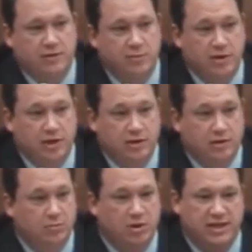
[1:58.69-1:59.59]
of the bid,
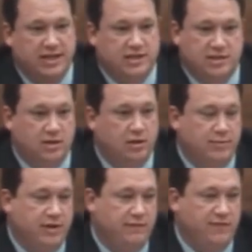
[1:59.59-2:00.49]
but that's still, I
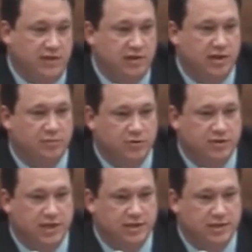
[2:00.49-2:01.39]
mean,
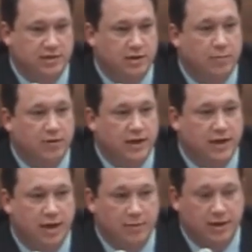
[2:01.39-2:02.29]
56% is the number that
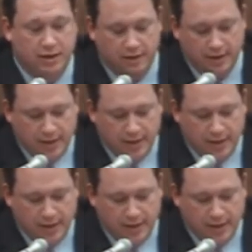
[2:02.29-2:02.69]
came in, and